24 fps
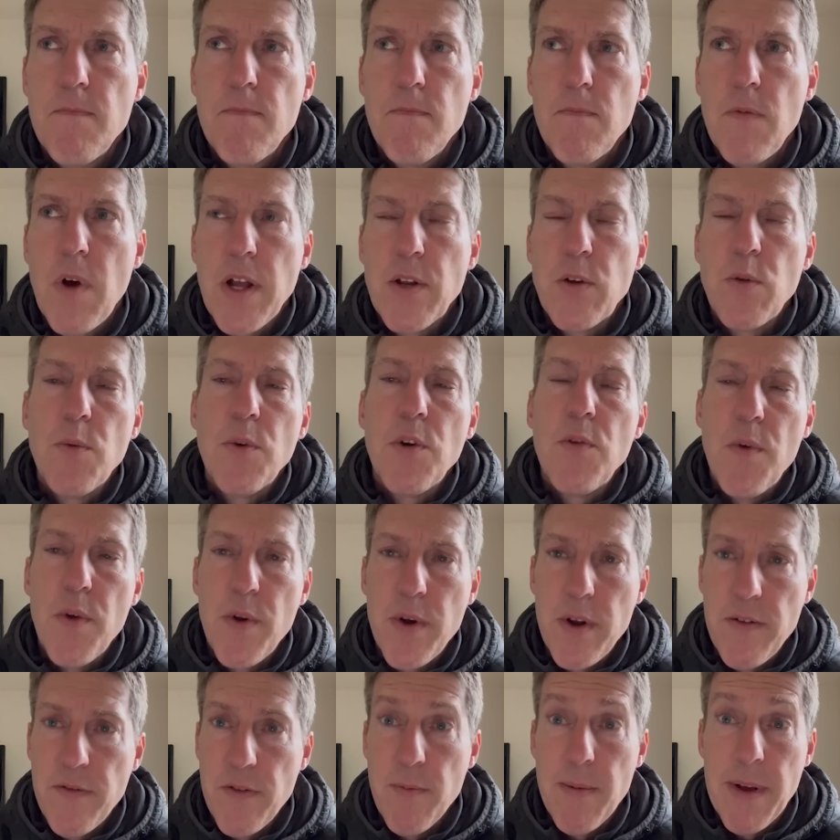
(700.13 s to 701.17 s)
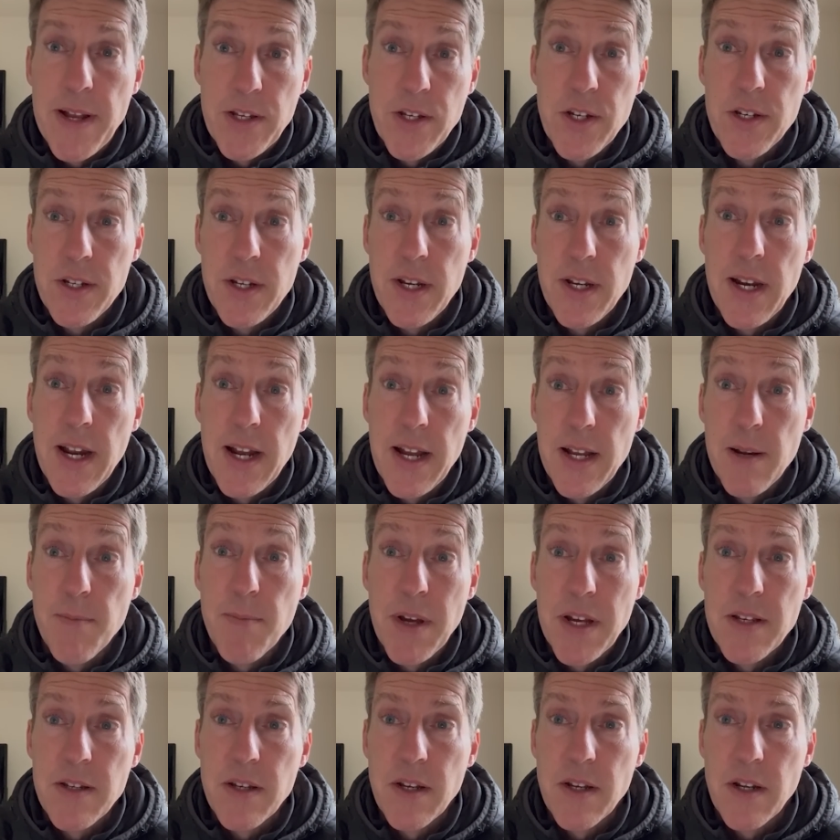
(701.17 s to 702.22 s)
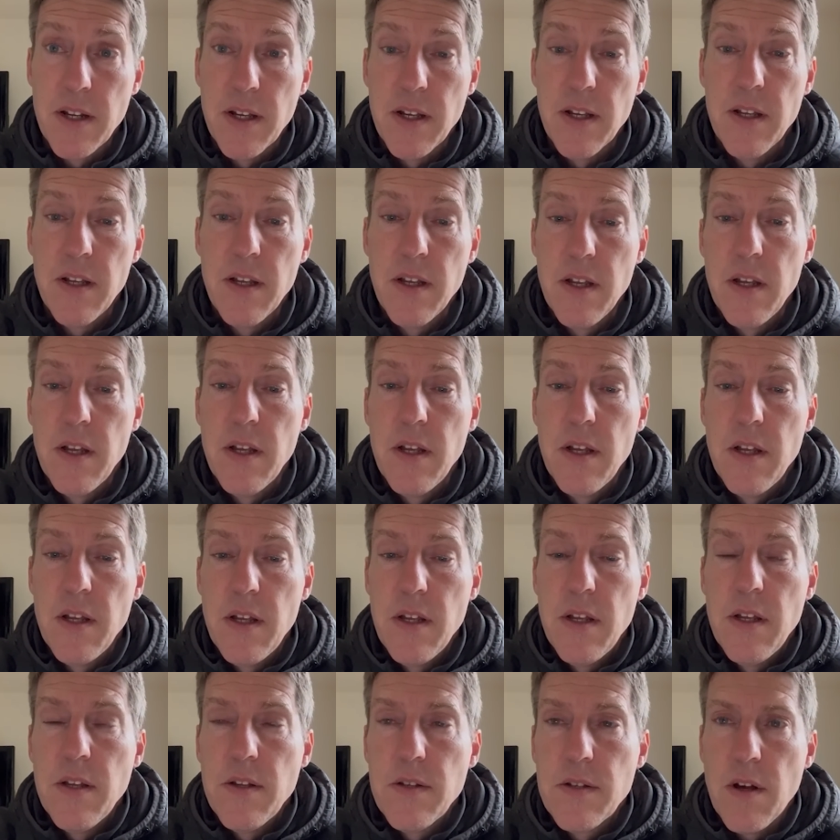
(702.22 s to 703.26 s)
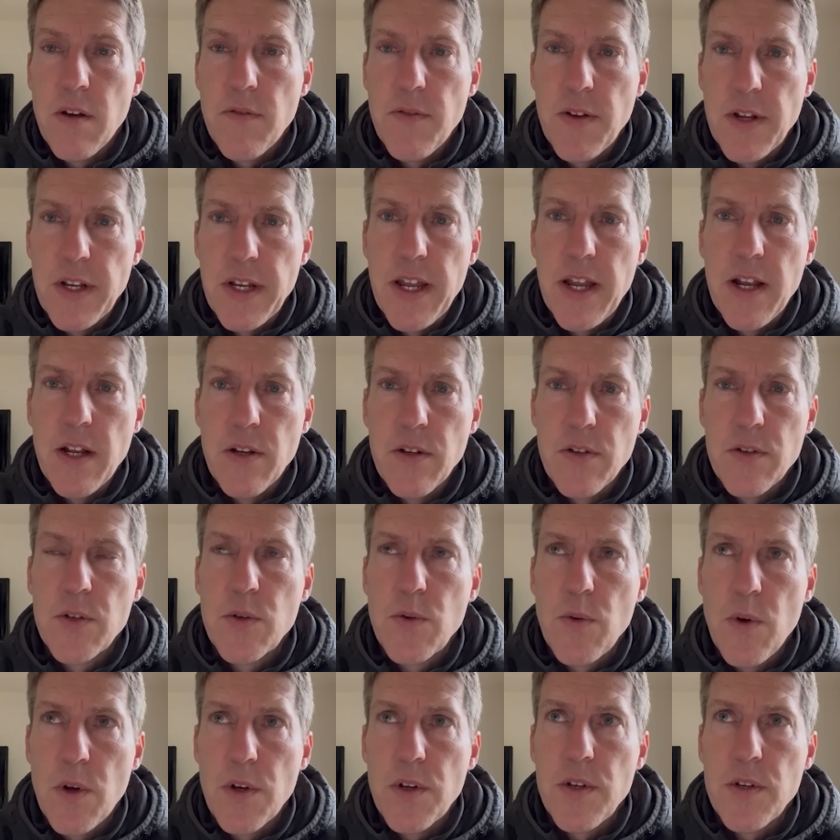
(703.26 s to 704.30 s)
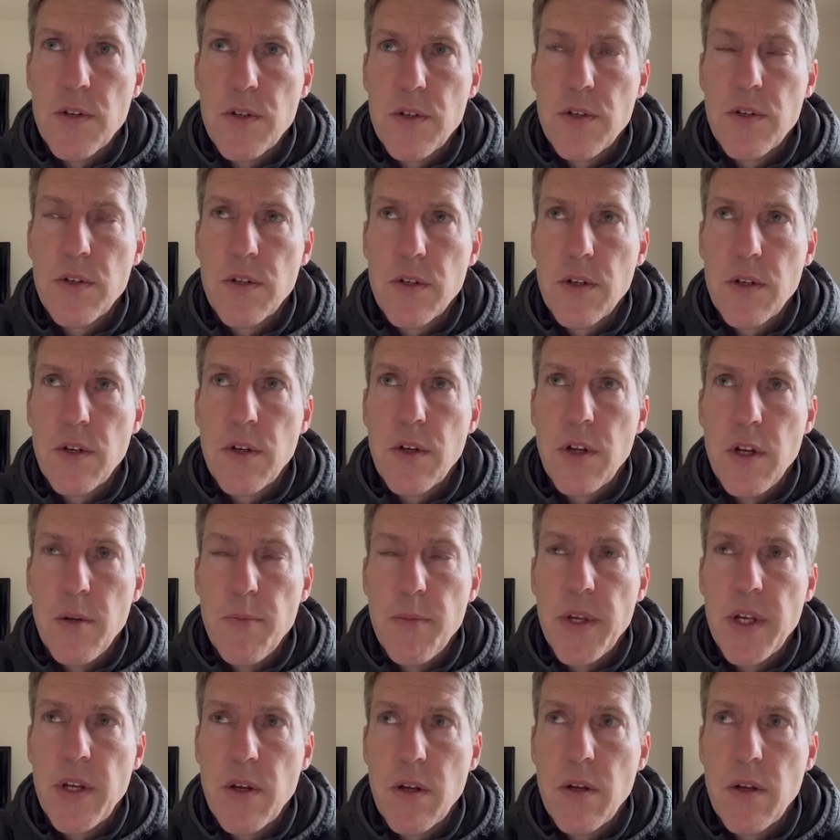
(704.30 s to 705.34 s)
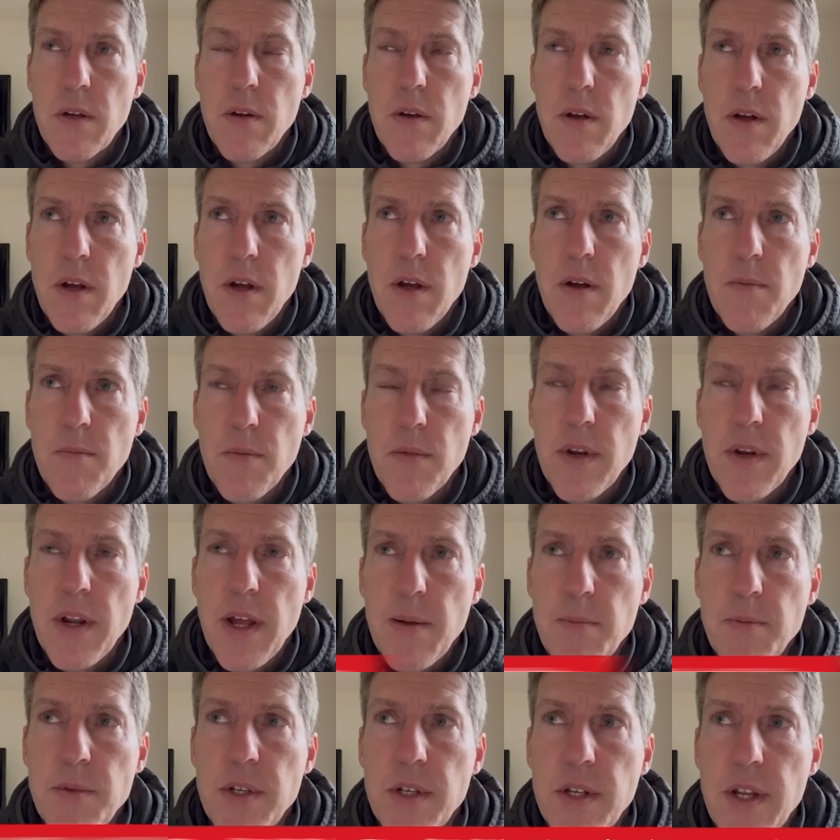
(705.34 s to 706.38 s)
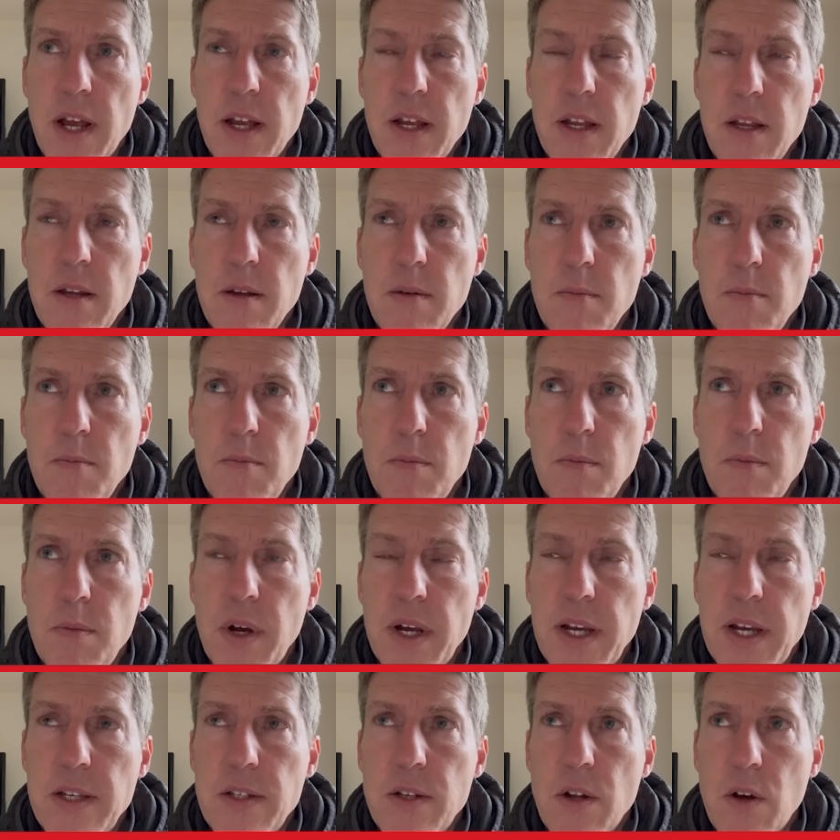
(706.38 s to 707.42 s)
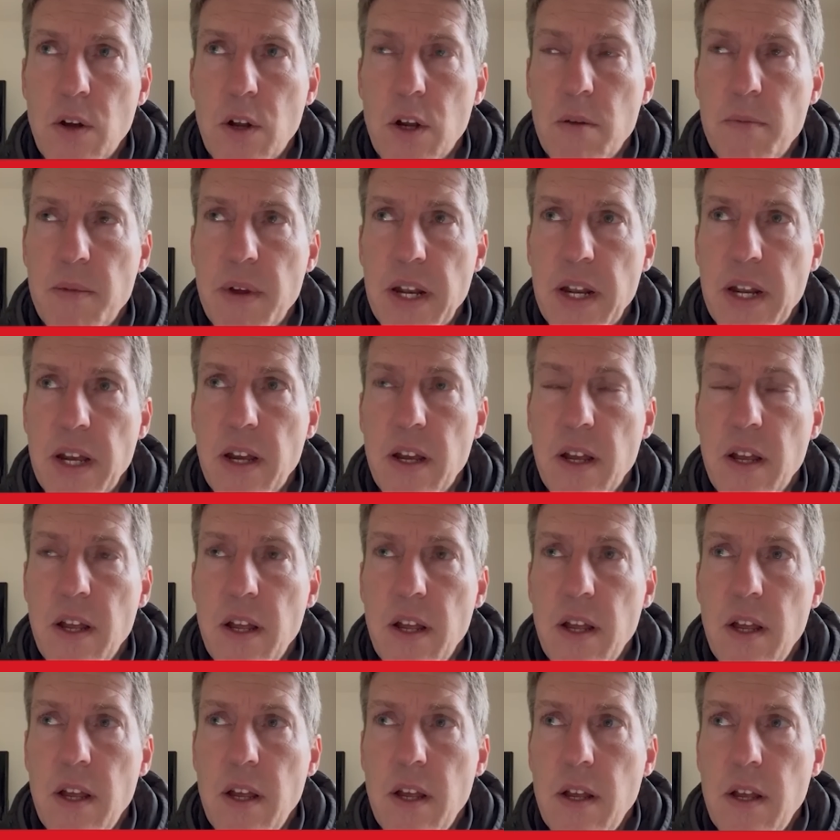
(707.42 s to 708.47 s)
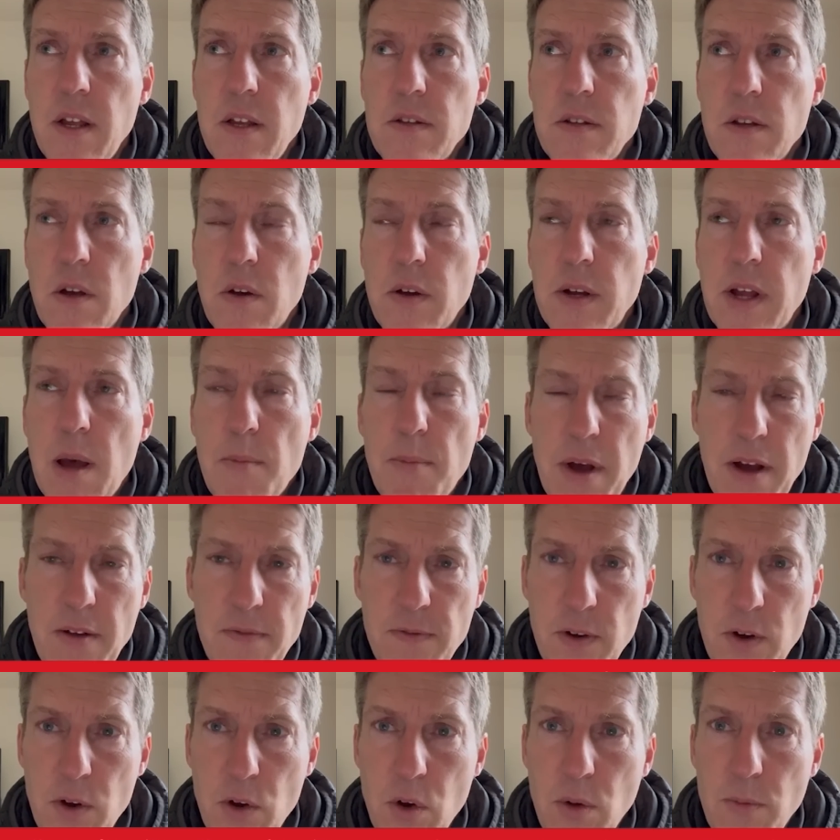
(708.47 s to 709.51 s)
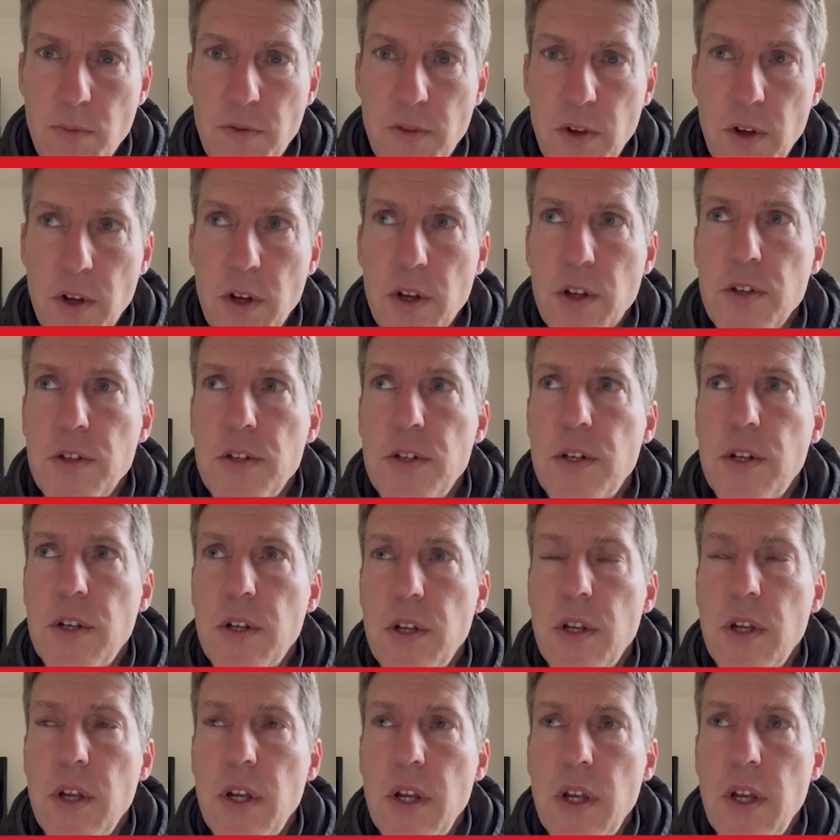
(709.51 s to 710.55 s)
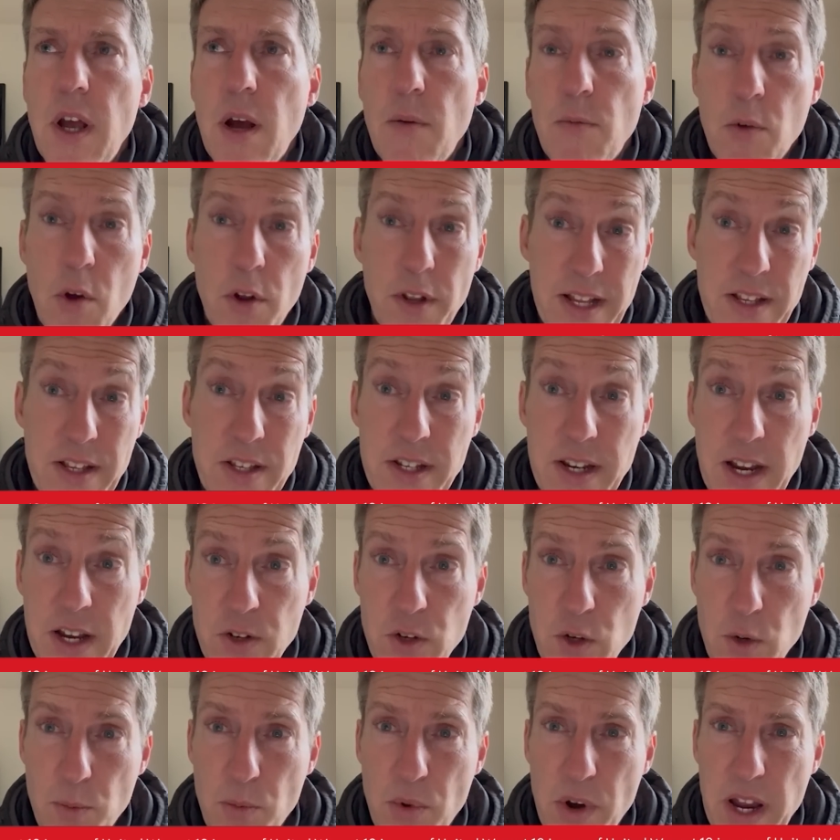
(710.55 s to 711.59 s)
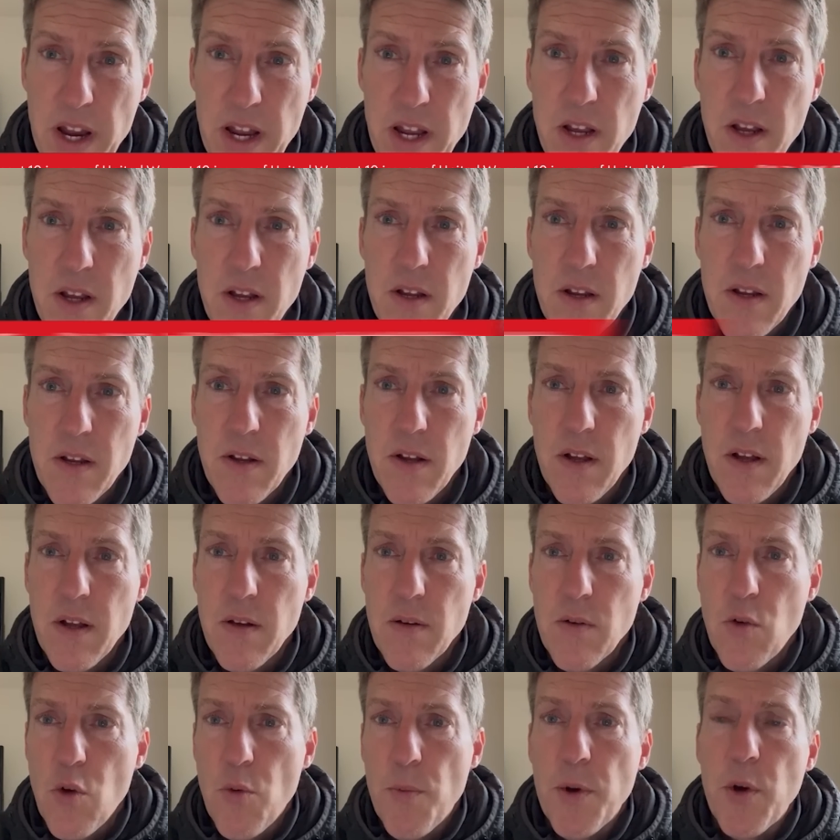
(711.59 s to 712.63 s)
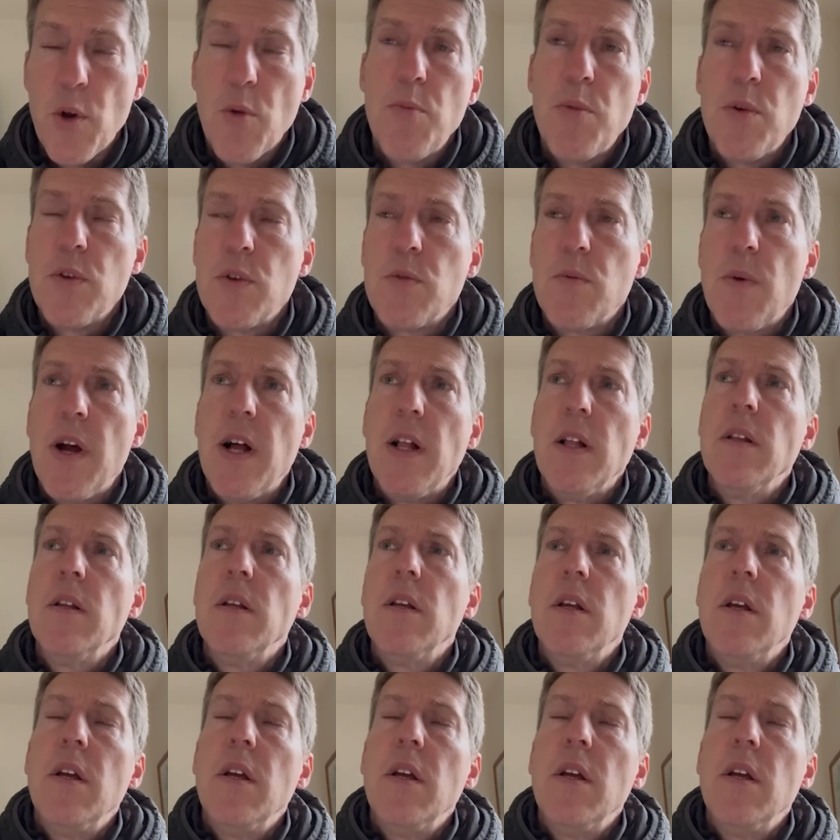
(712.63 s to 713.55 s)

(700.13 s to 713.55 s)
I don't want to ruin it for Manchester United, basically. So I think the England squad is going to be named today, but he's not going to be in it. So I'll get back for club first. We've got the international break coming up as well.